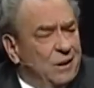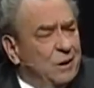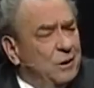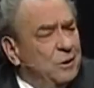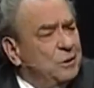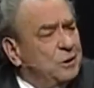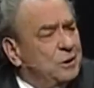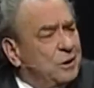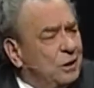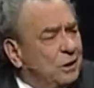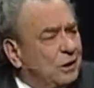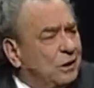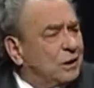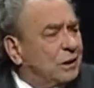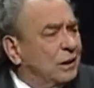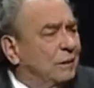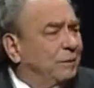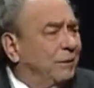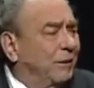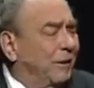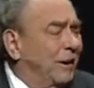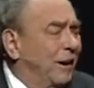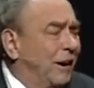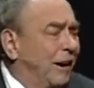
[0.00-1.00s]
who took
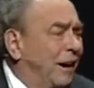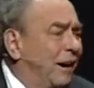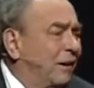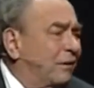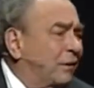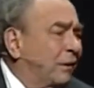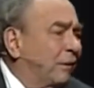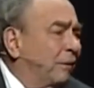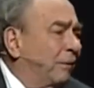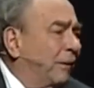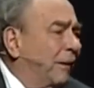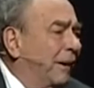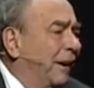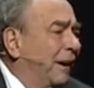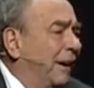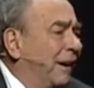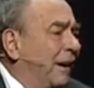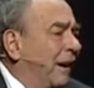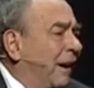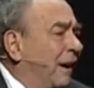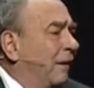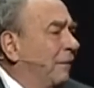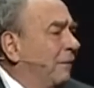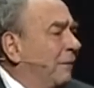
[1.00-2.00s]
the
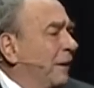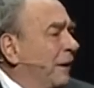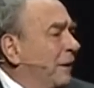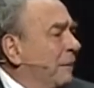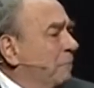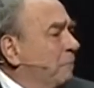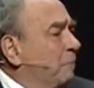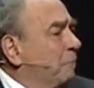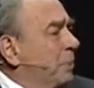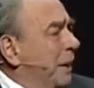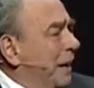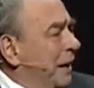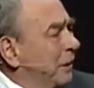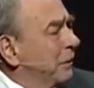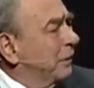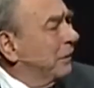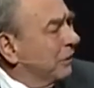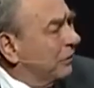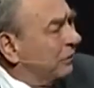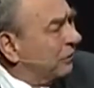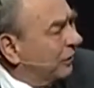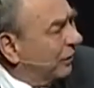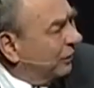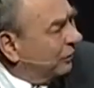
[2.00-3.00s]
philosophy of
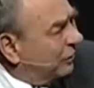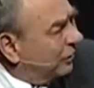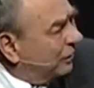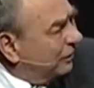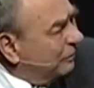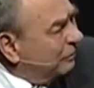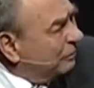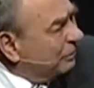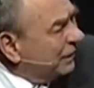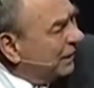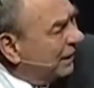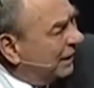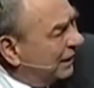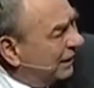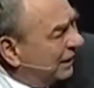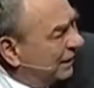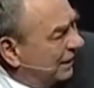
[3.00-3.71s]
empiricism,